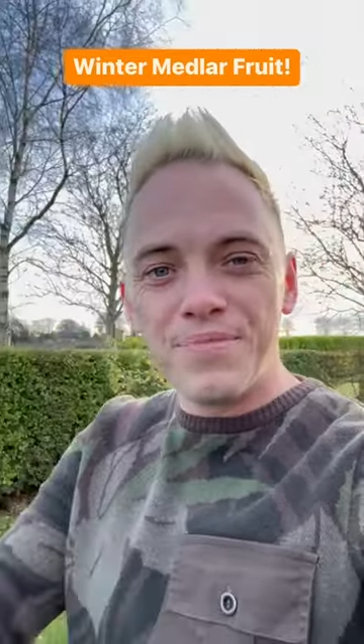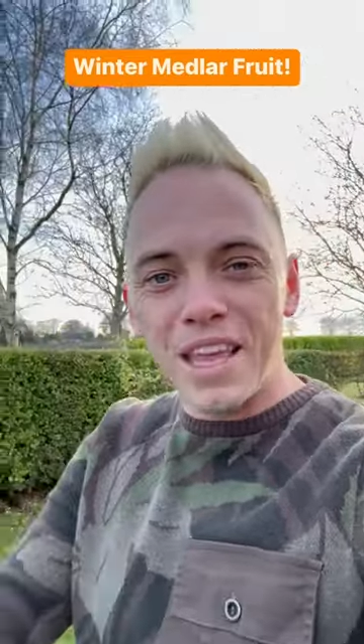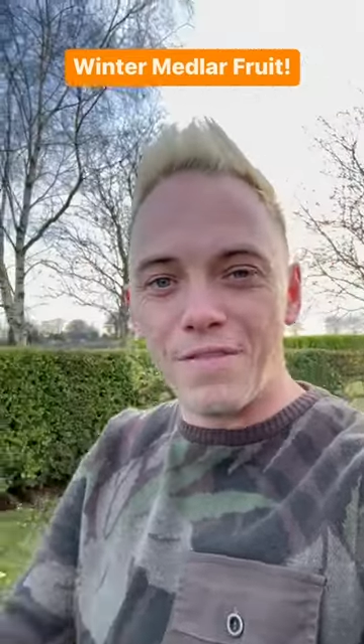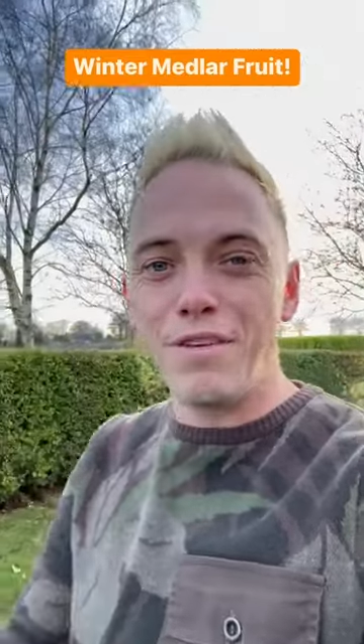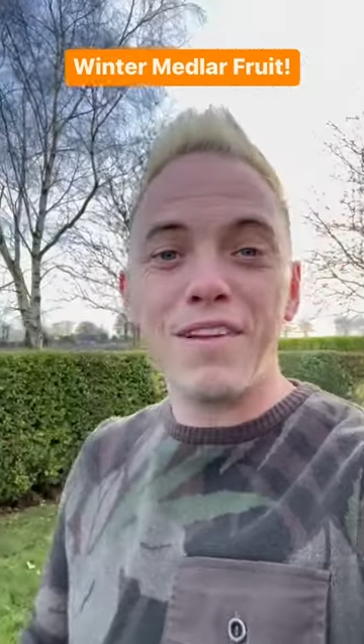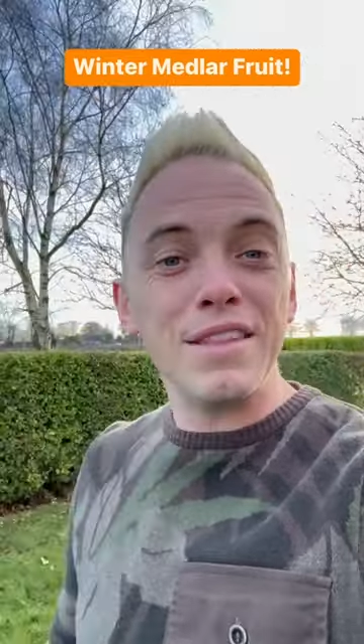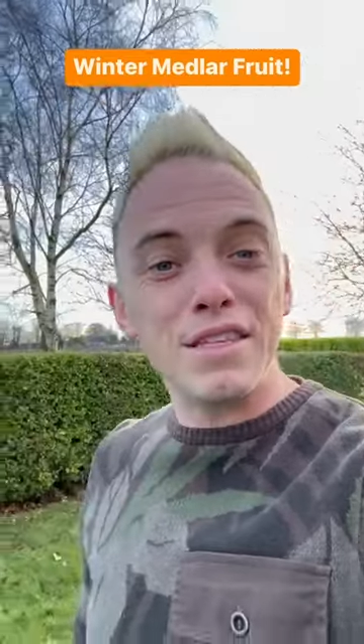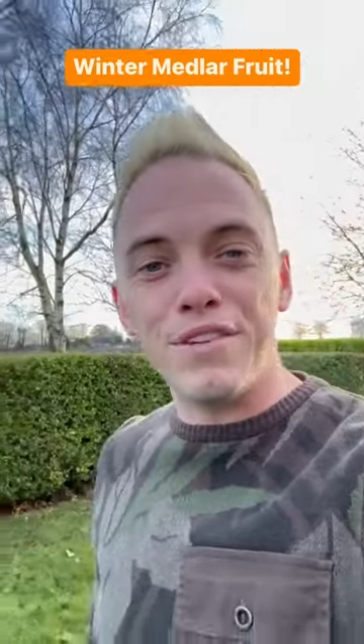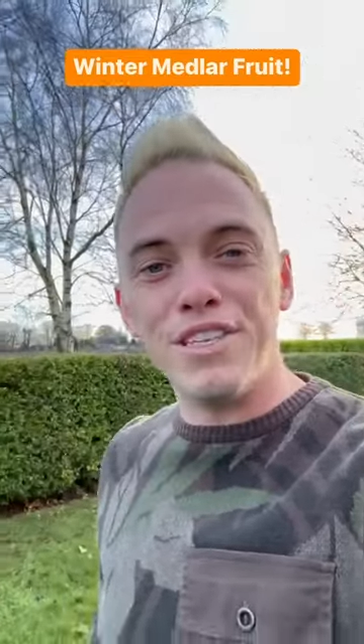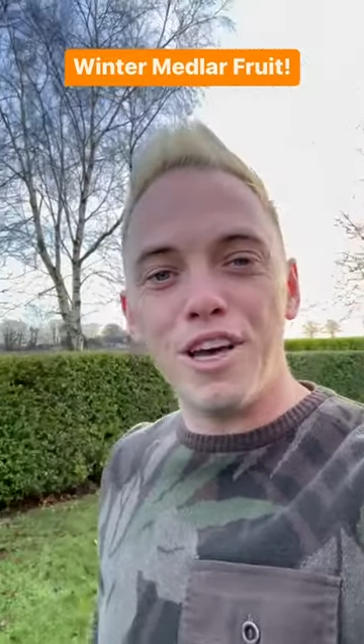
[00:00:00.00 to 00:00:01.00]
If you've liked this
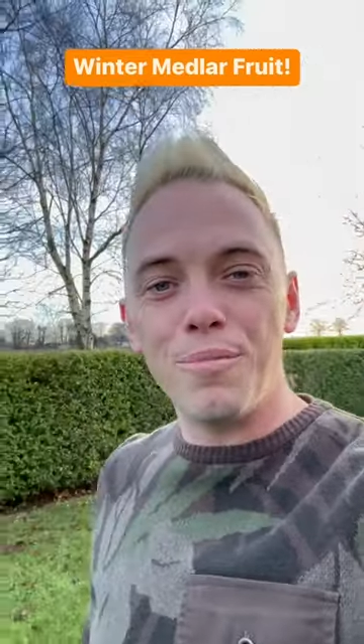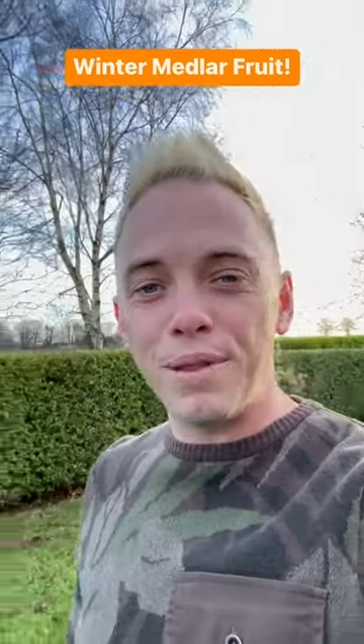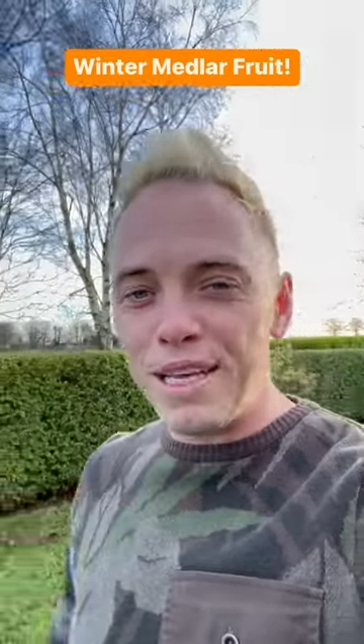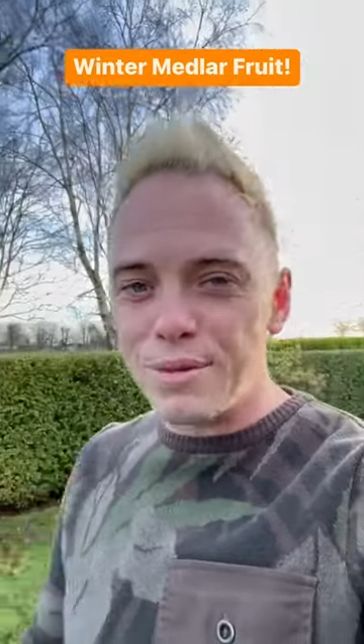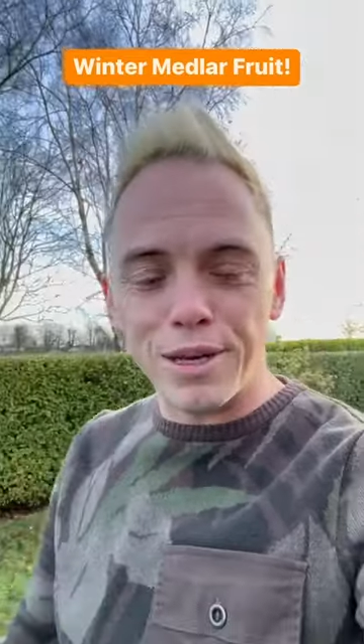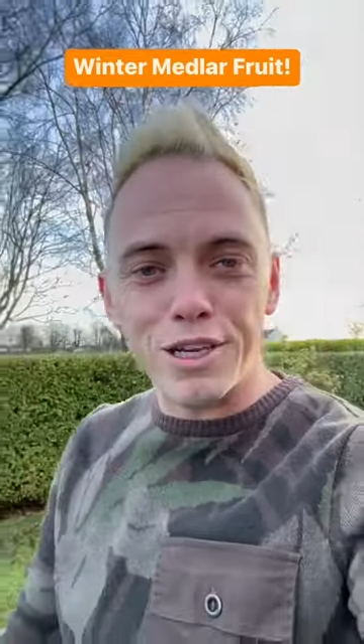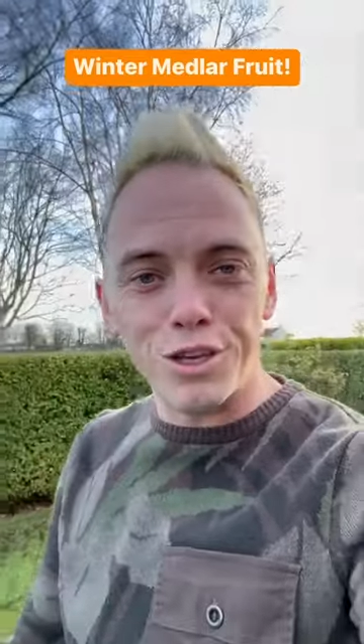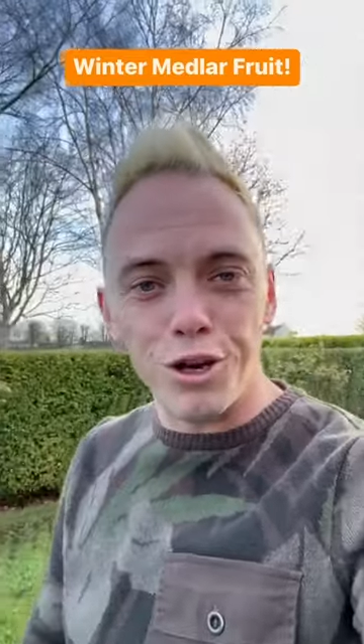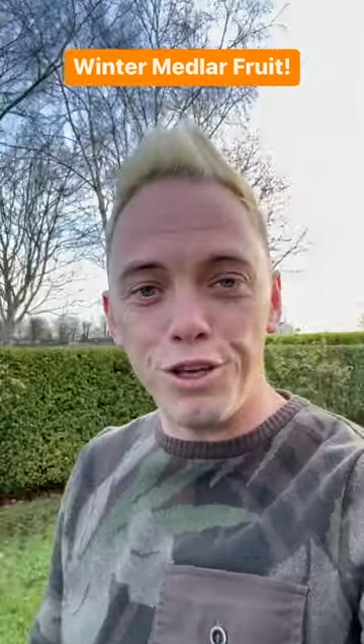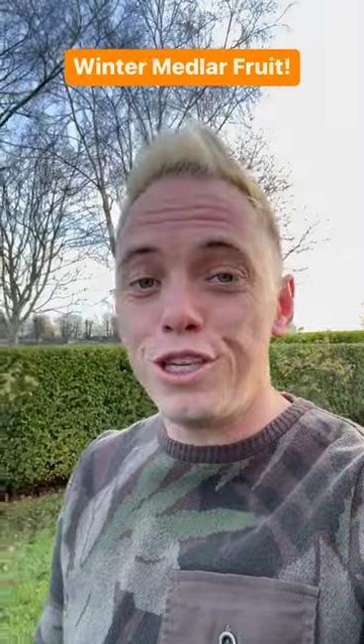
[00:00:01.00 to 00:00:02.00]
video, please make
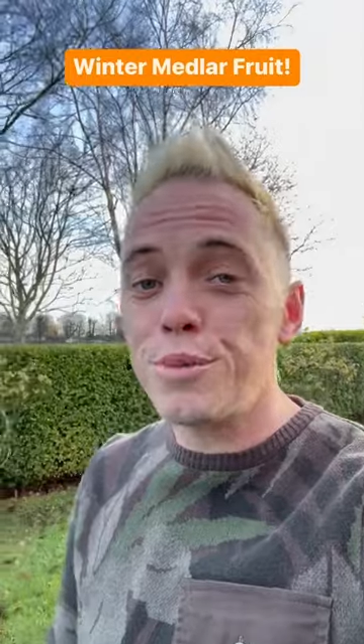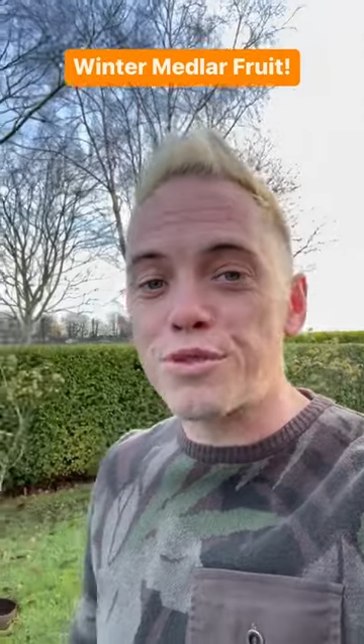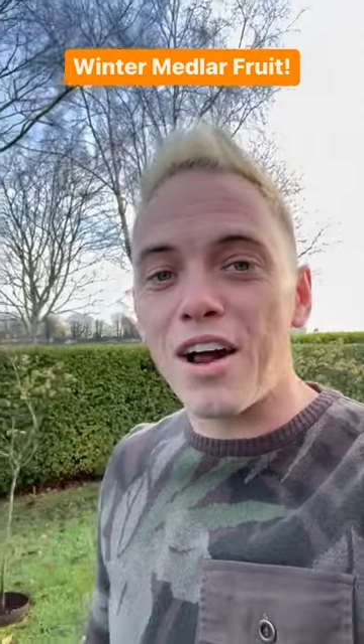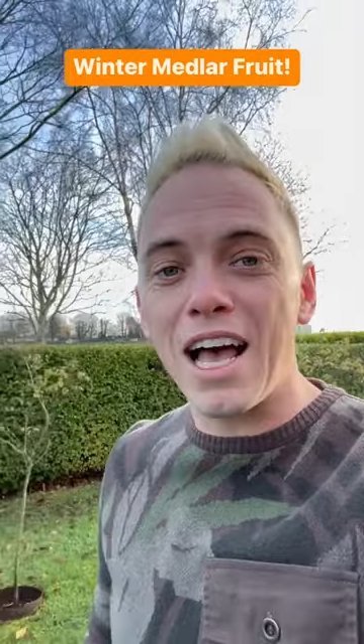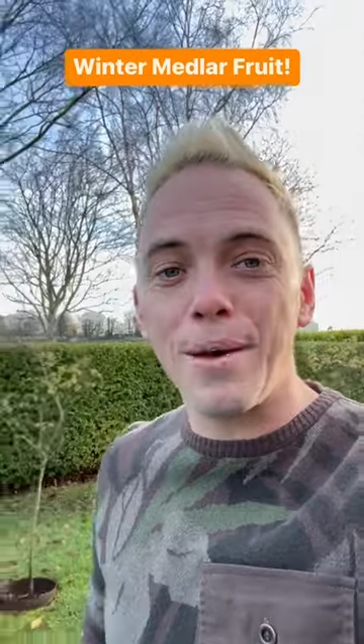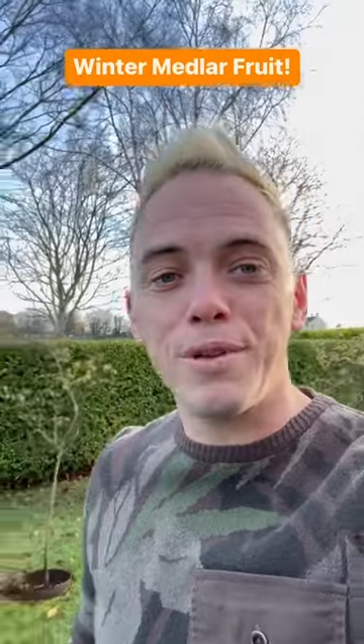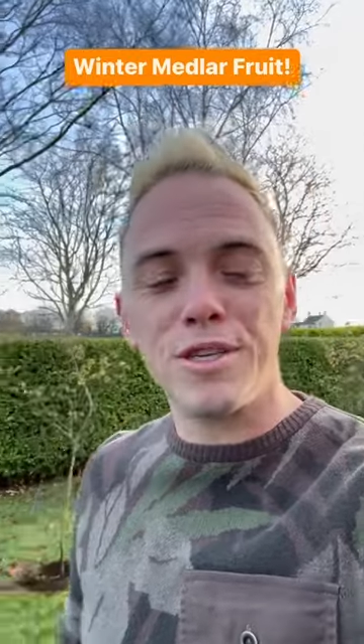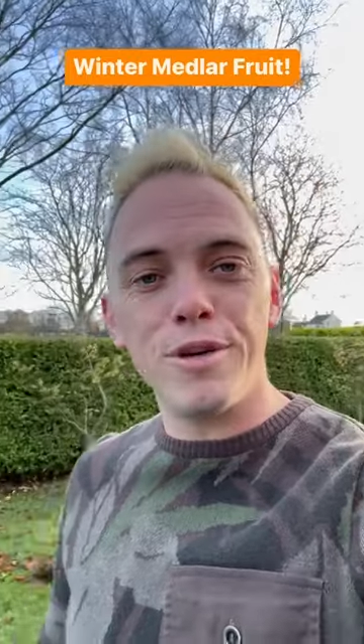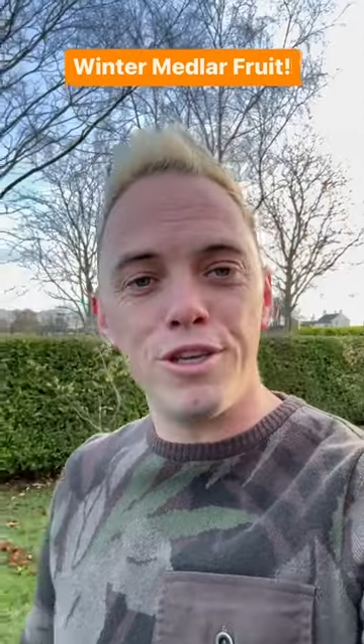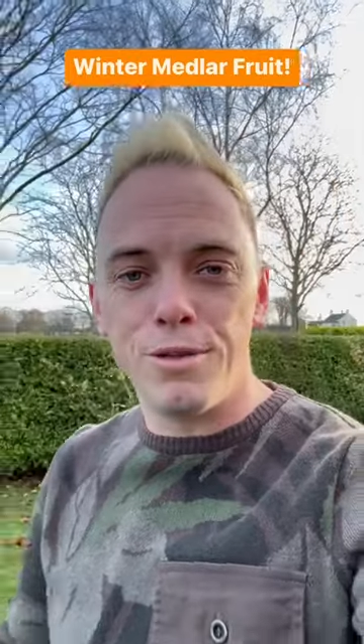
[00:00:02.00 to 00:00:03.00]
sure that you subscribe to
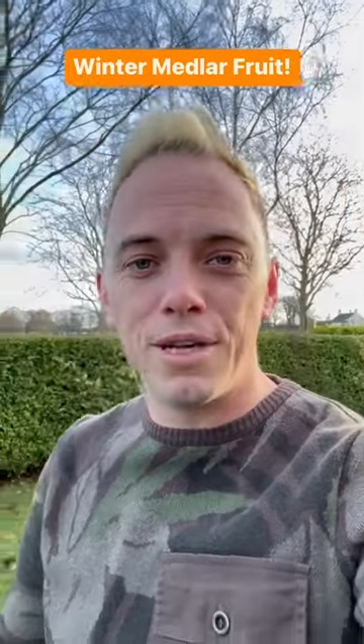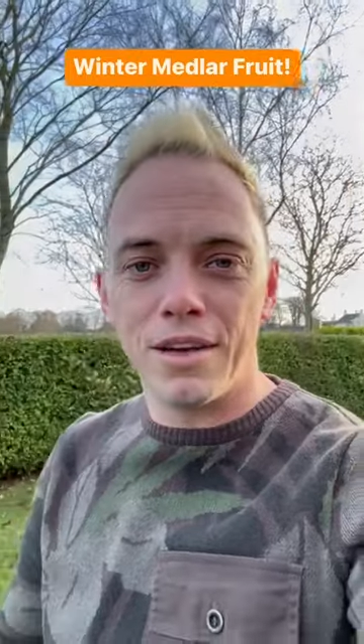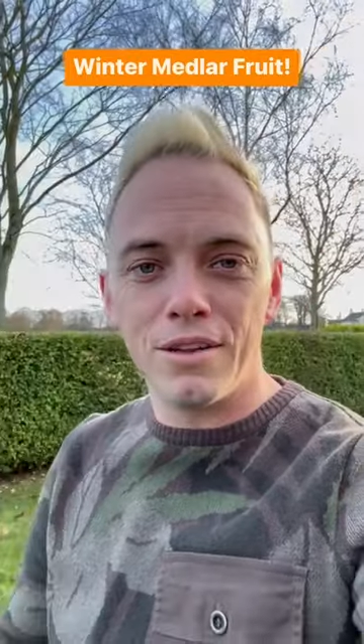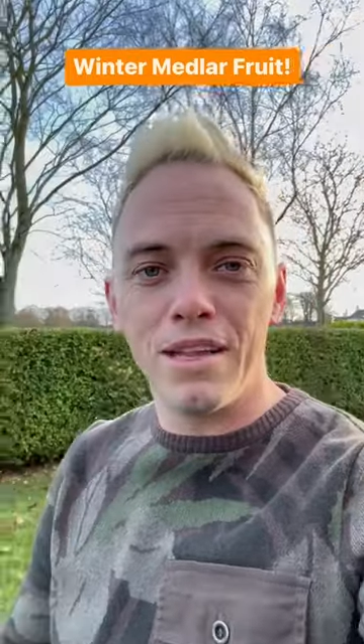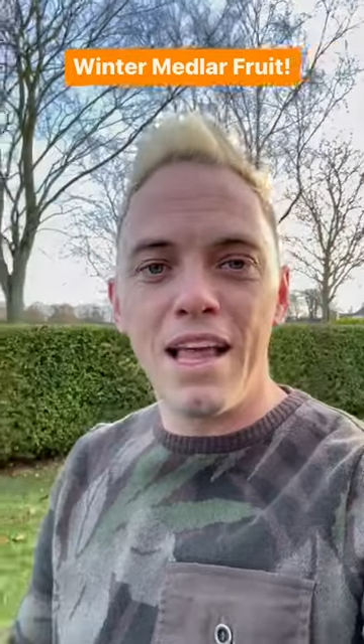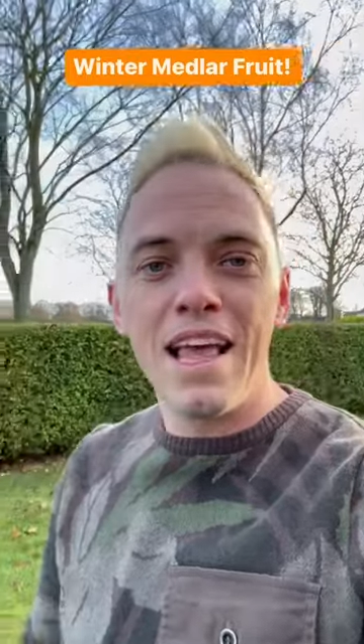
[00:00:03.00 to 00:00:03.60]
my YouTube channel